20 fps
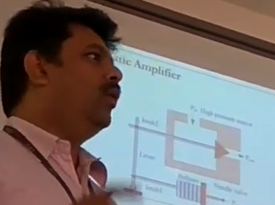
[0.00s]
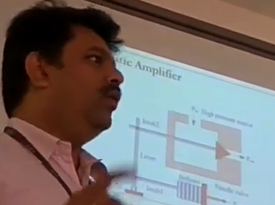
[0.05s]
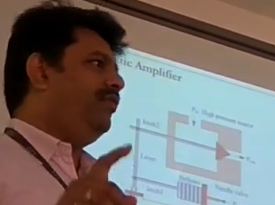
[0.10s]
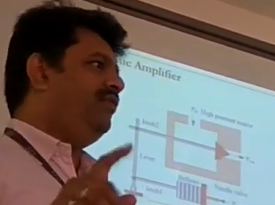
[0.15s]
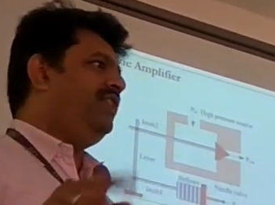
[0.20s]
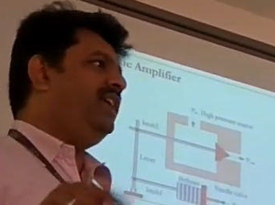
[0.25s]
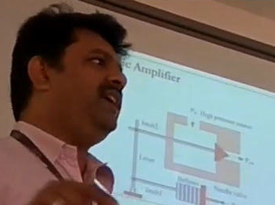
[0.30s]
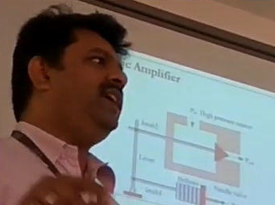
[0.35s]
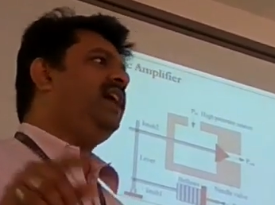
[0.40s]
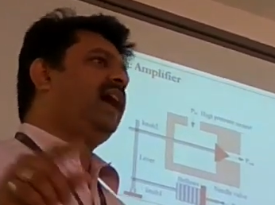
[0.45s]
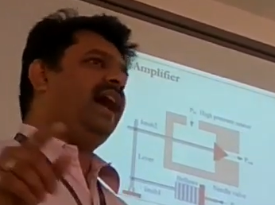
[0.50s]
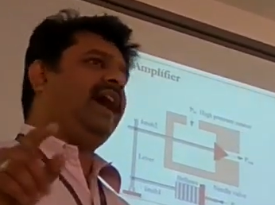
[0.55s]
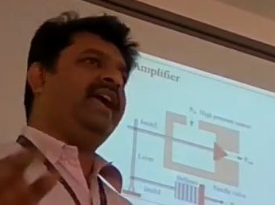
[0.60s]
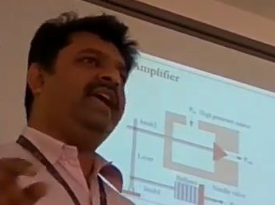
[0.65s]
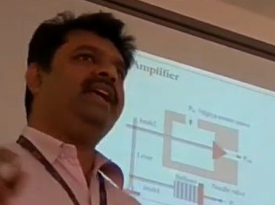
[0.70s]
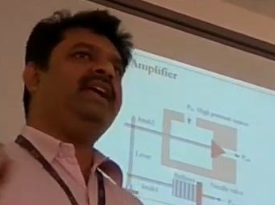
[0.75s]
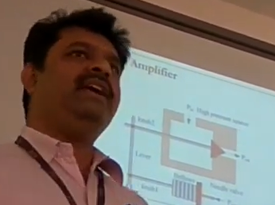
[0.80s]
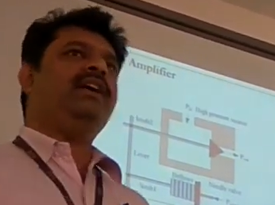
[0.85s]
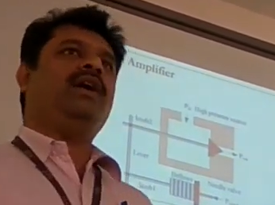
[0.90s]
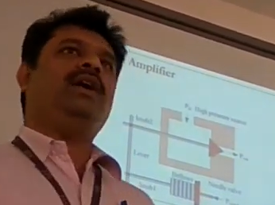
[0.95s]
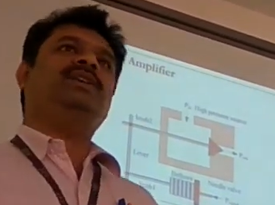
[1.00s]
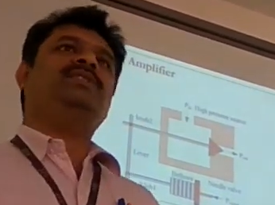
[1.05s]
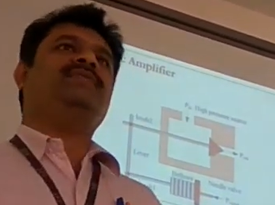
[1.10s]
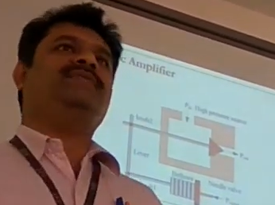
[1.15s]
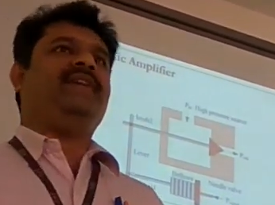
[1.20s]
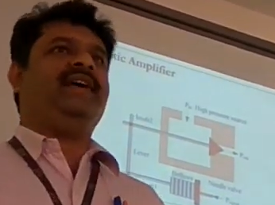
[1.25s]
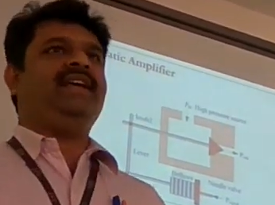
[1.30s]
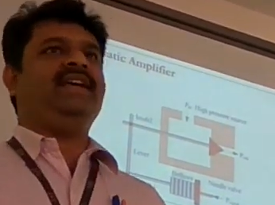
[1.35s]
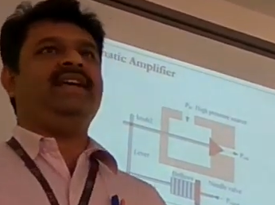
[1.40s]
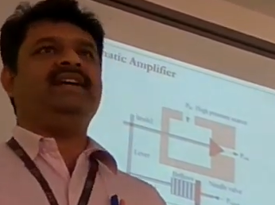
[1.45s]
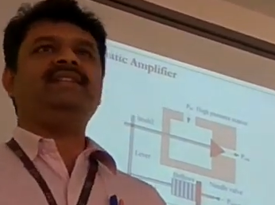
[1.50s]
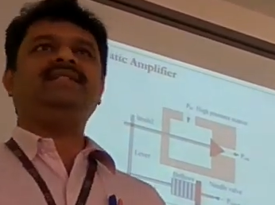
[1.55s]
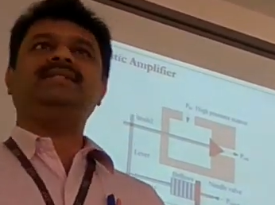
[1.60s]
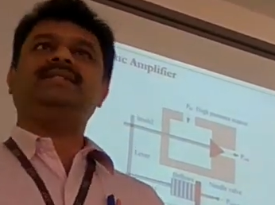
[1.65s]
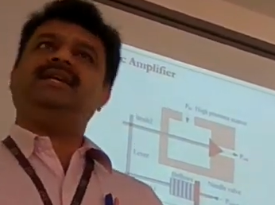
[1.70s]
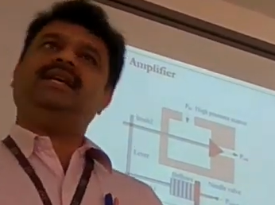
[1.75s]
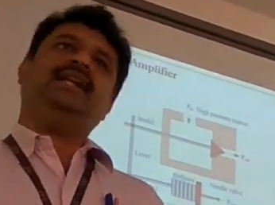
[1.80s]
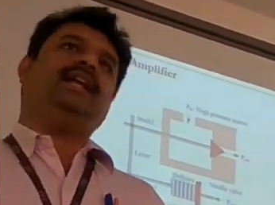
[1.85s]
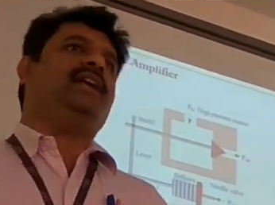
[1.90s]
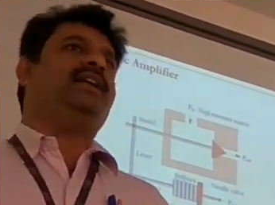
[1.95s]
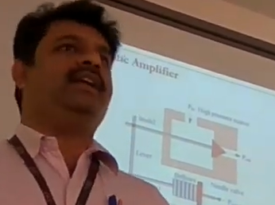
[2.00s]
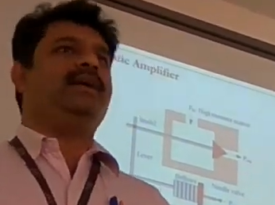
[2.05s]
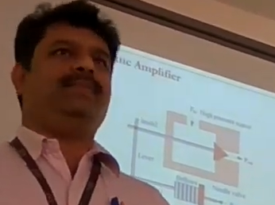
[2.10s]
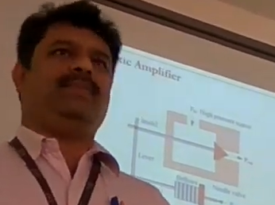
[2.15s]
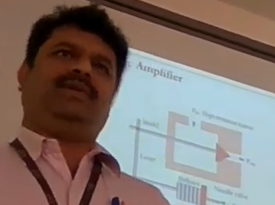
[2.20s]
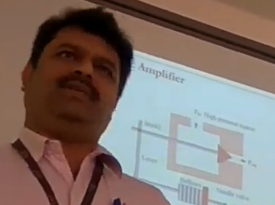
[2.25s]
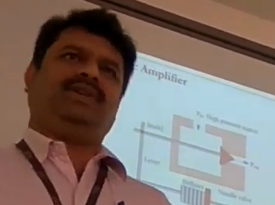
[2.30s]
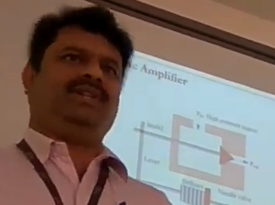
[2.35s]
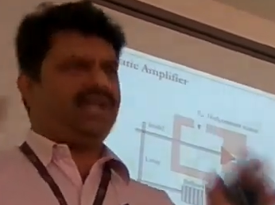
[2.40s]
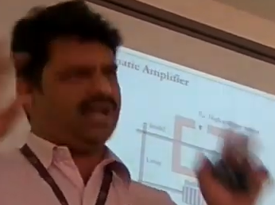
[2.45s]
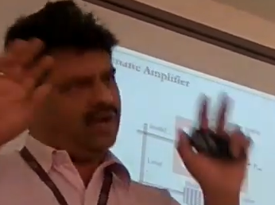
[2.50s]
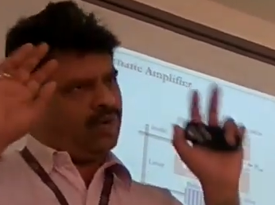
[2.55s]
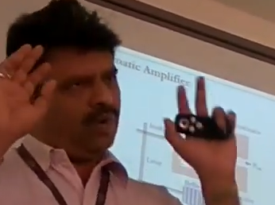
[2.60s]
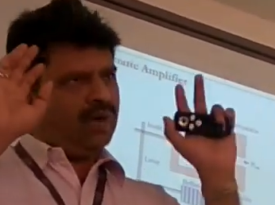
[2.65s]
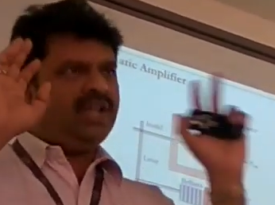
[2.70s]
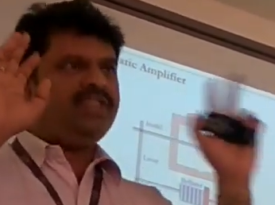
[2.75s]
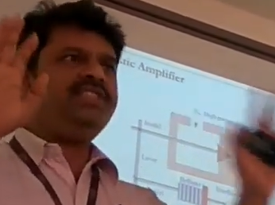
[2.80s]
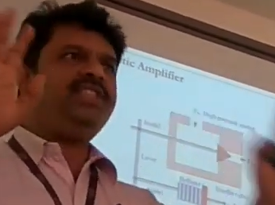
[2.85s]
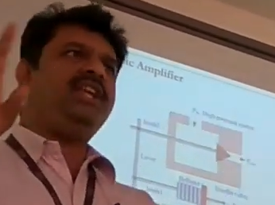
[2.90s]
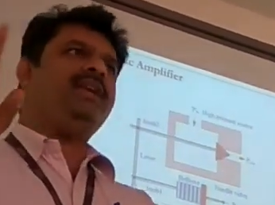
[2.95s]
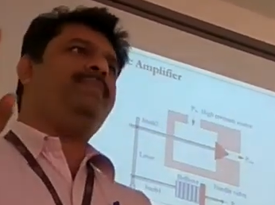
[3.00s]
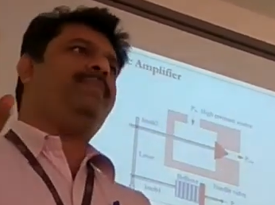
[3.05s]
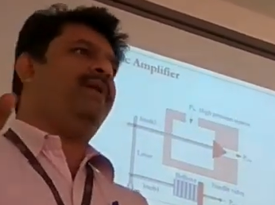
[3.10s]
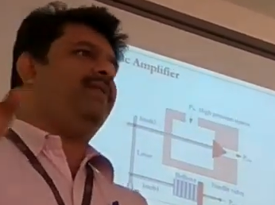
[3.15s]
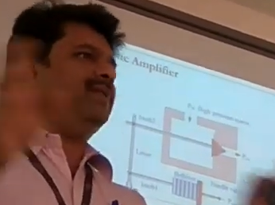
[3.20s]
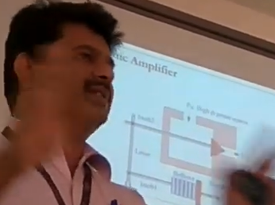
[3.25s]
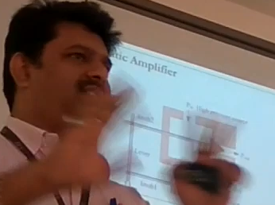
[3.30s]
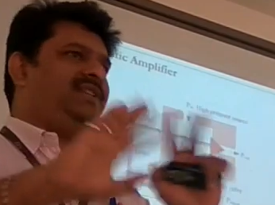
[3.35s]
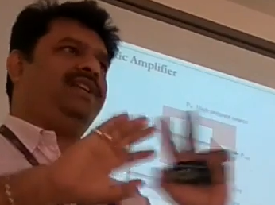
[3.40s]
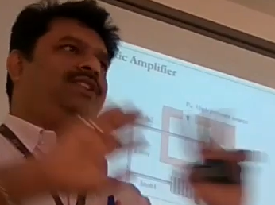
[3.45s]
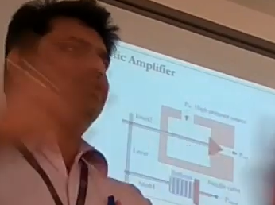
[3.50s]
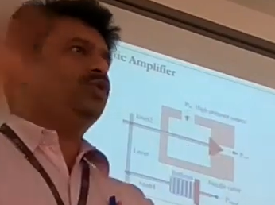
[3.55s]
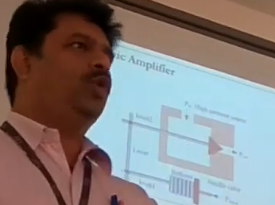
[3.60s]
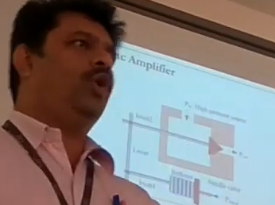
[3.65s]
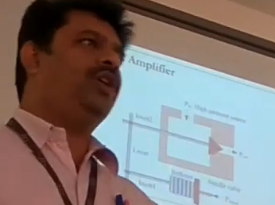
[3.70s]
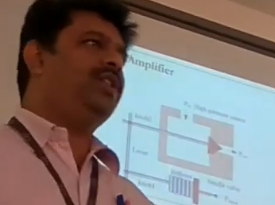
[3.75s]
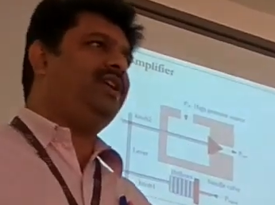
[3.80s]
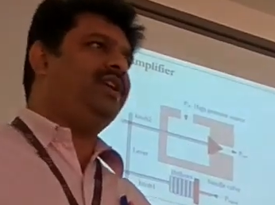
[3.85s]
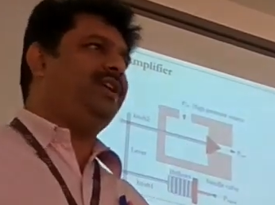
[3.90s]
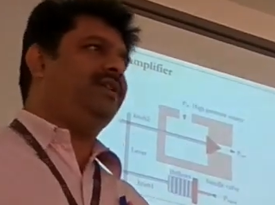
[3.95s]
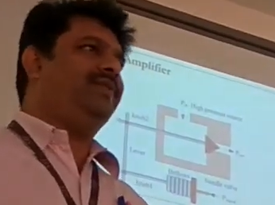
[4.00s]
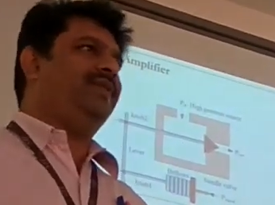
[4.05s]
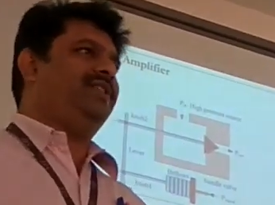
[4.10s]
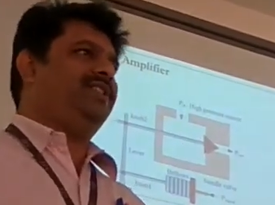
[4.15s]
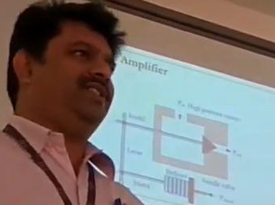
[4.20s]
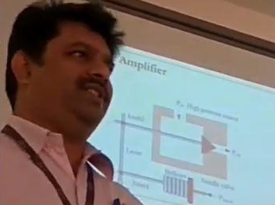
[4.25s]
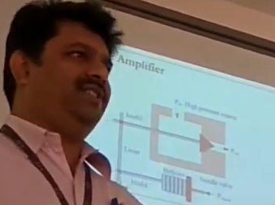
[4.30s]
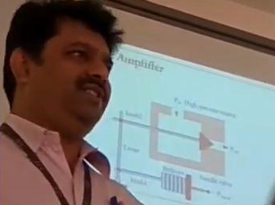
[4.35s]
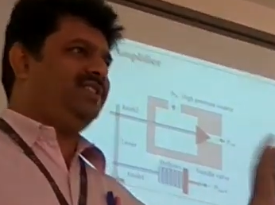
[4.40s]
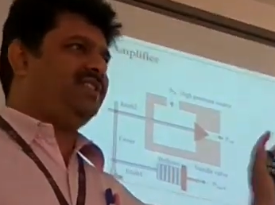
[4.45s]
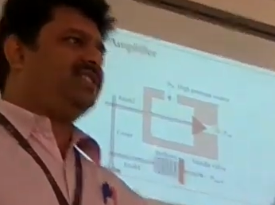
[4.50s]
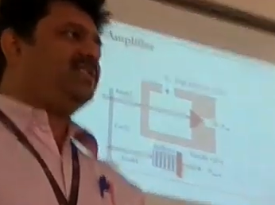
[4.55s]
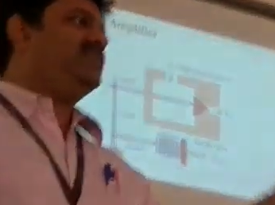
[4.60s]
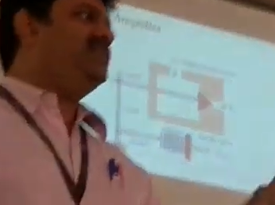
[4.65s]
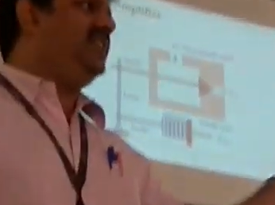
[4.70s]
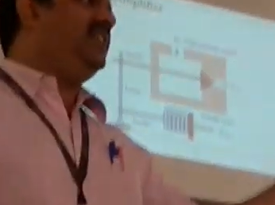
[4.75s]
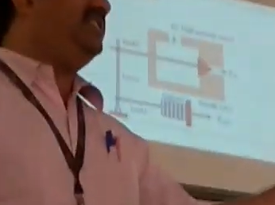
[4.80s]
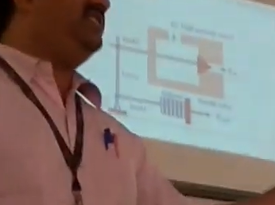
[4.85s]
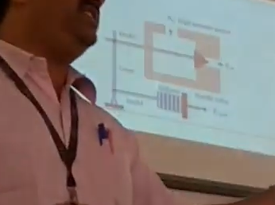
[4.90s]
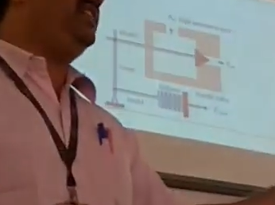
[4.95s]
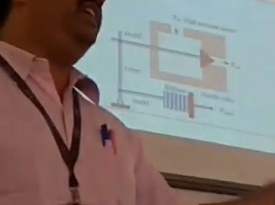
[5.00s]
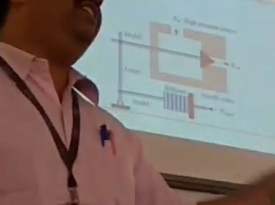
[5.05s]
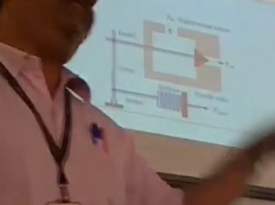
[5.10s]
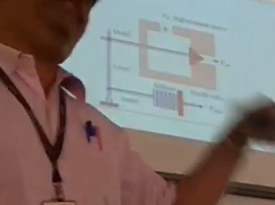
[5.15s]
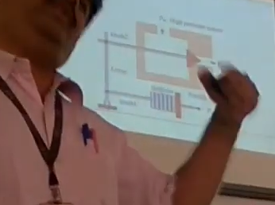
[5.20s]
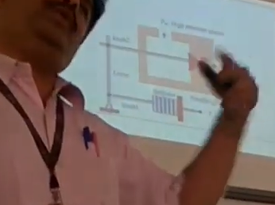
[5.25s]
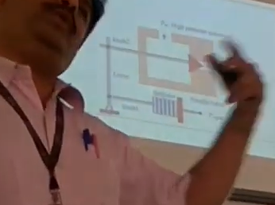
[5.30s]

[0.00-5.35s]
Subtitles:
Vi cos phi is electric power. There are only 3 powers. There is no other equation. Just these 3, if you